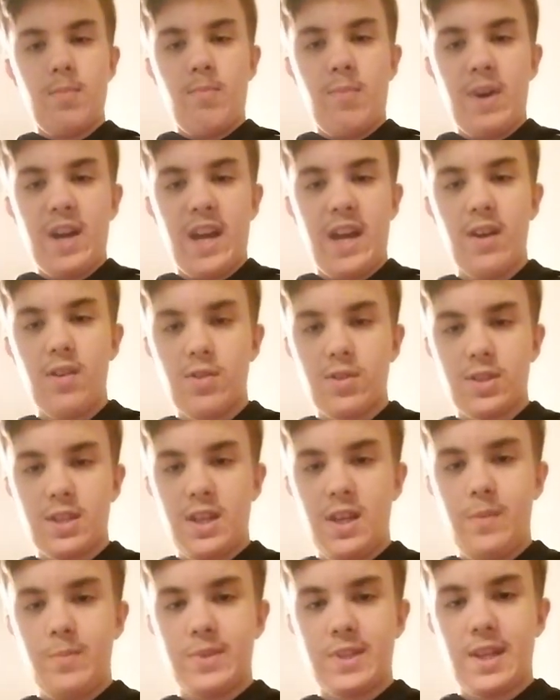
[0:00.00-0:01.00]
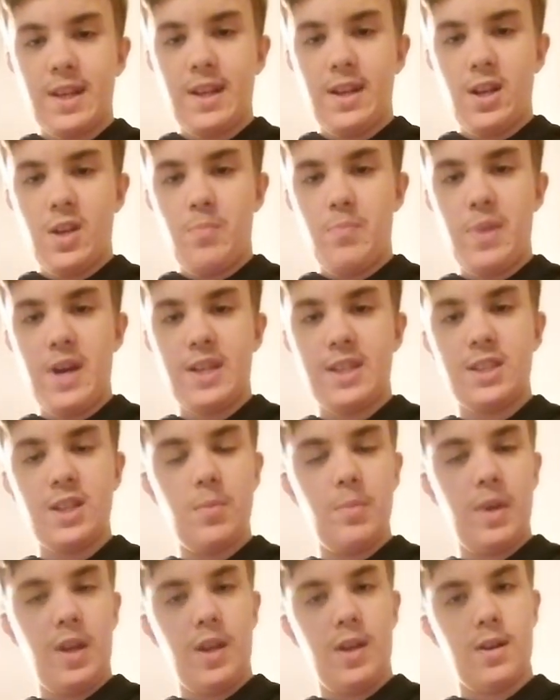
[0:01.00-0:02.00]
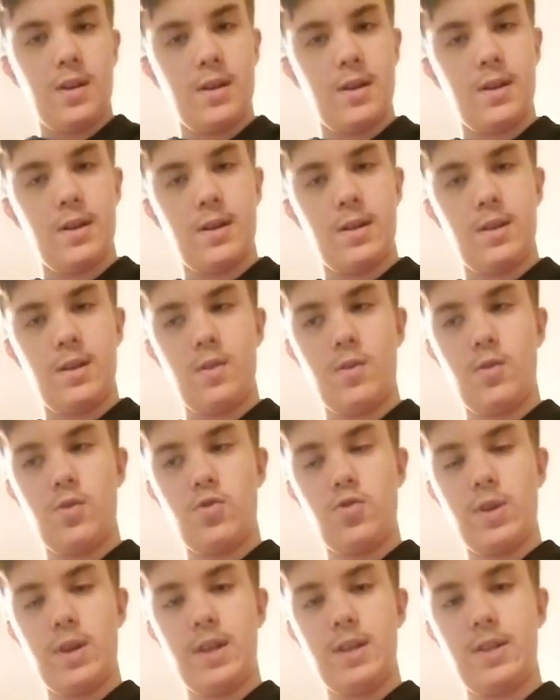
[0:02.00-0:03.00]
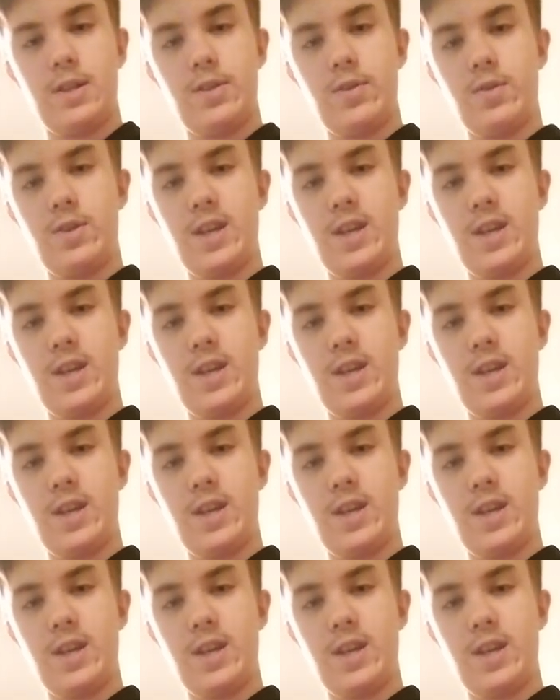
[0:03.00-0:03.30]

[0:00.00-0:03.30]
my haters keeps getting the best of me, and they're trying to